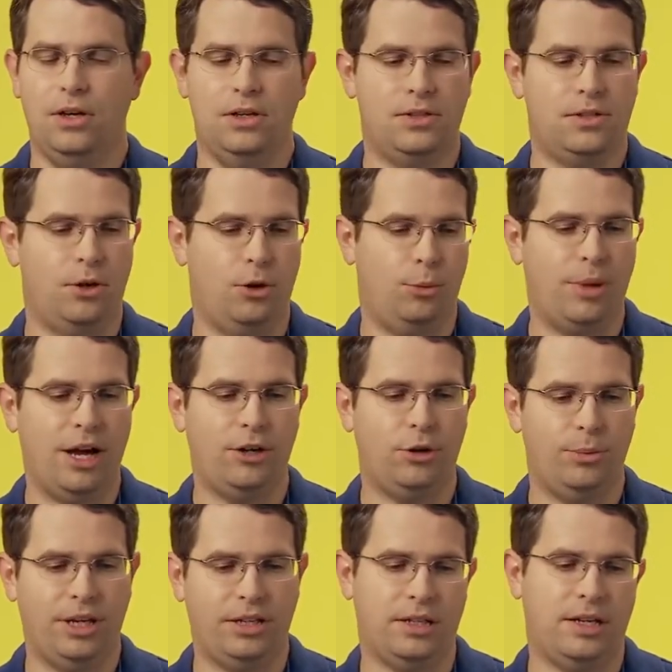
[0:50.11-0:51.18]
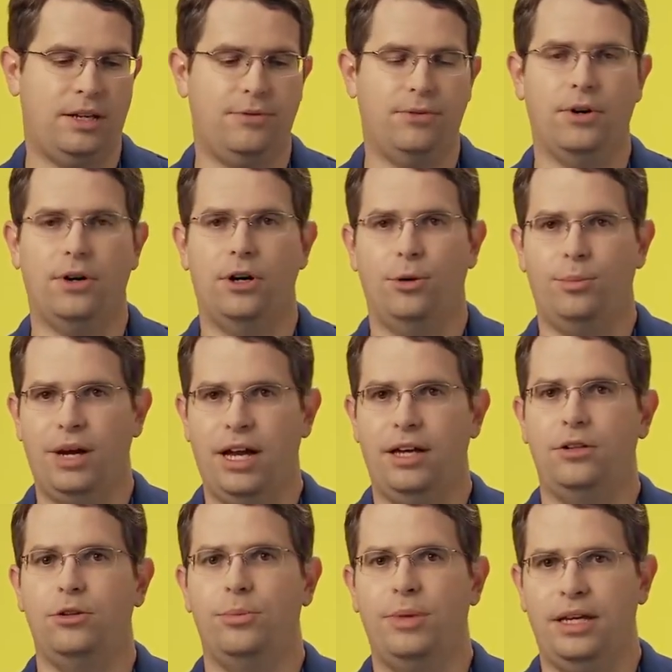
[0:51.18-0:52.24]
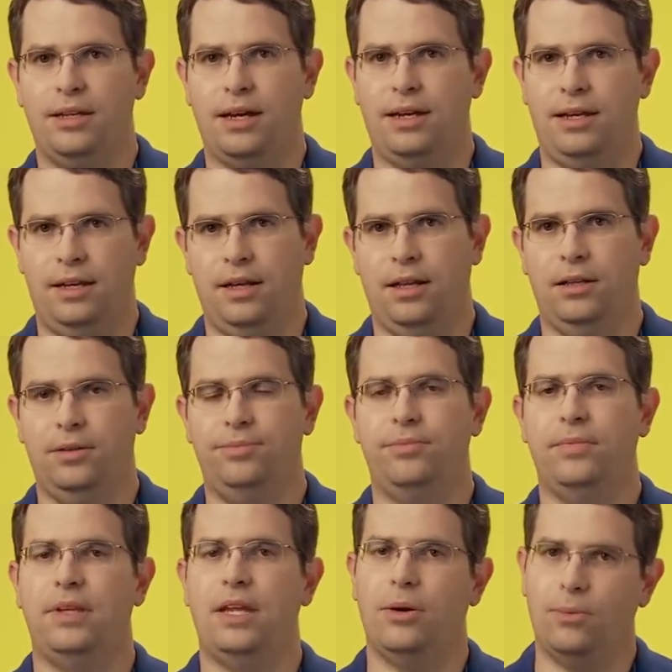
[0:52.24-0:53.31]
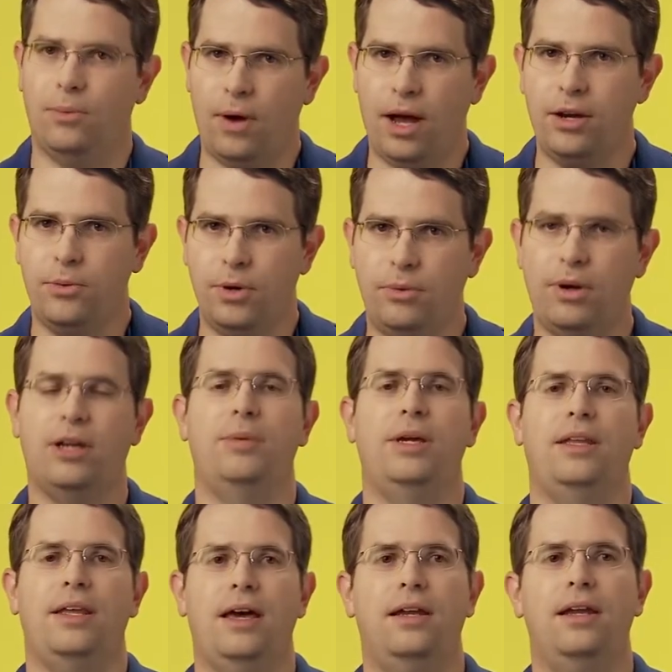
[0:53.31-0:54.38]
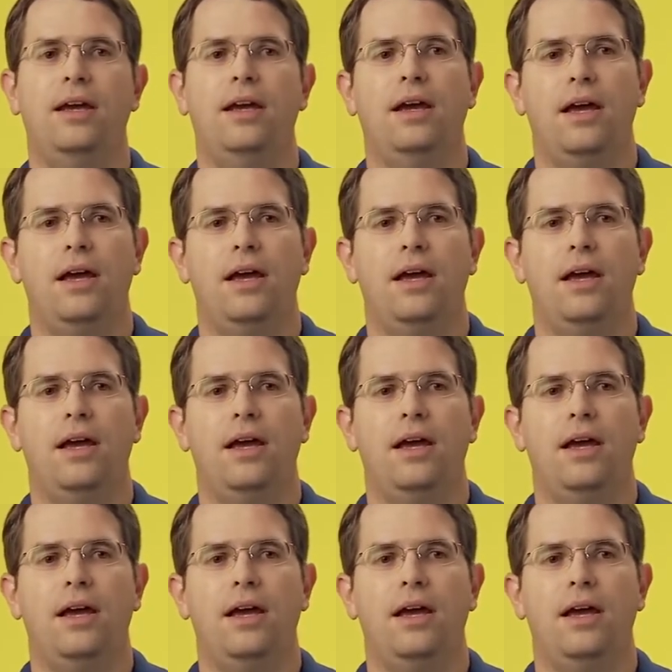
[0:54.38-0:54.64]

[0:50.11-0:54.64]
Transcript: So mydomain.fr, mydomain.nl. Now, why do we recommend that?